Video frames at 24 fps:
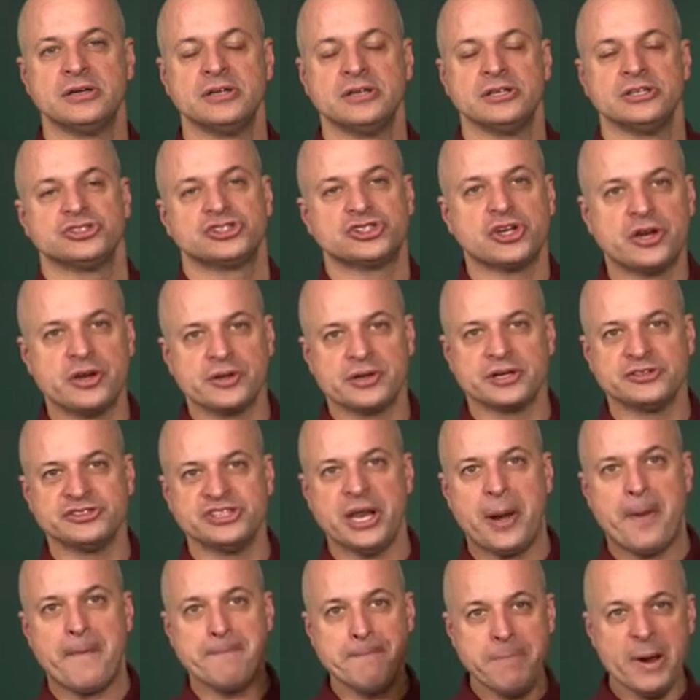Sodium goes
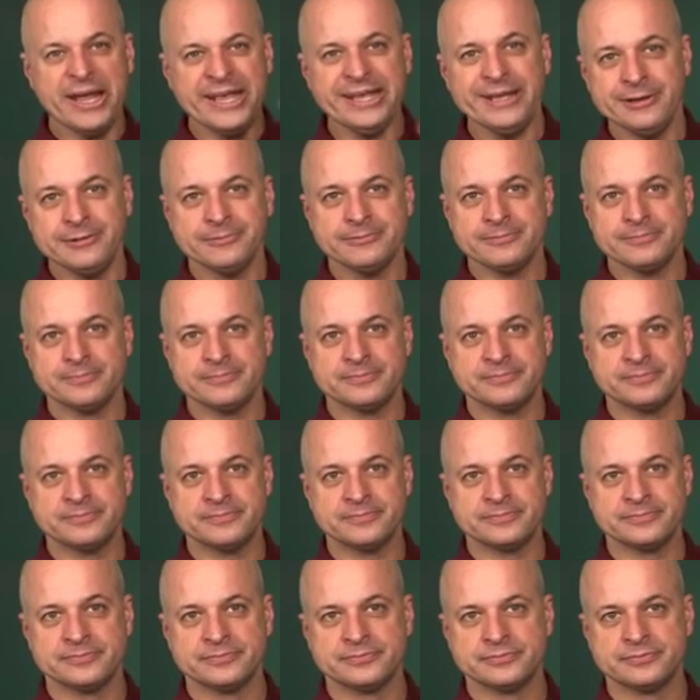in. Bing!
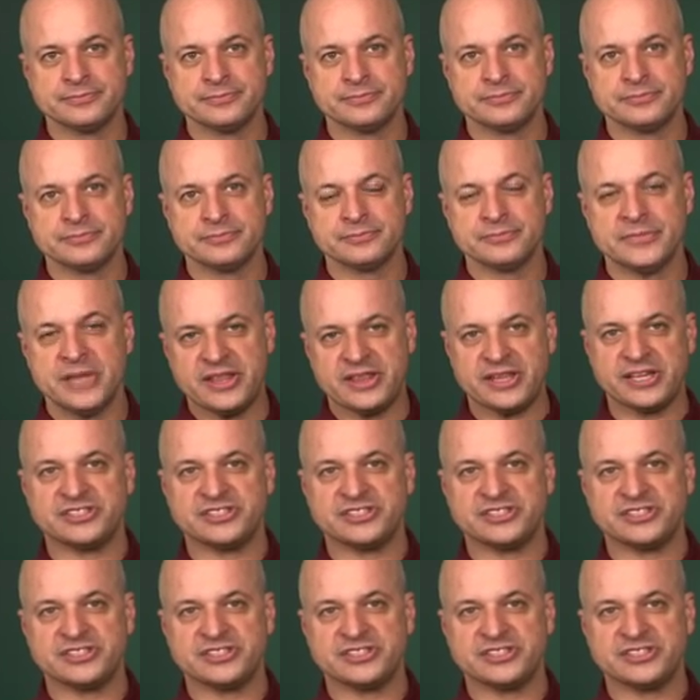And